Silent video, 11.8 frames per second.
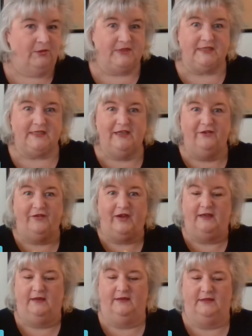We'll see if
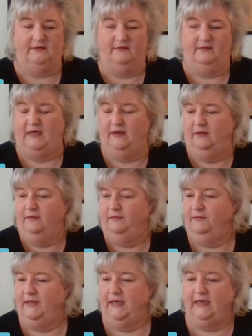I, you know,
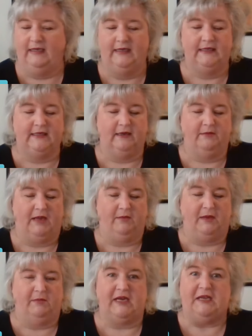at least can make
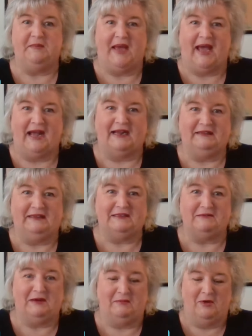my money back.
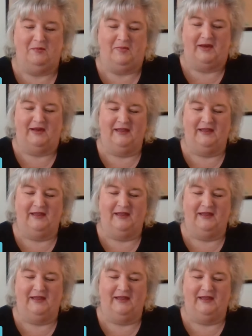That's what I'm hoping.